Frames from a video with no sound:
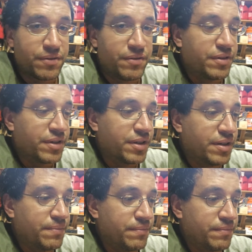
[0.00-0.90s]
Look it
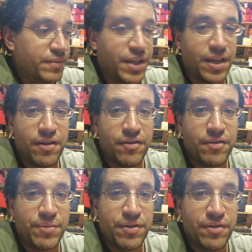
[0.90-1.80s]
up. Ghetto
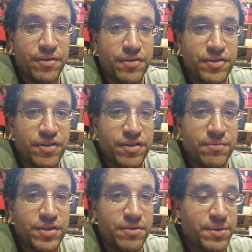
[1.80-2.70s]
Computer. Show up,
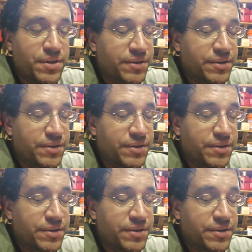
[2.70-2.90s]
Doomer.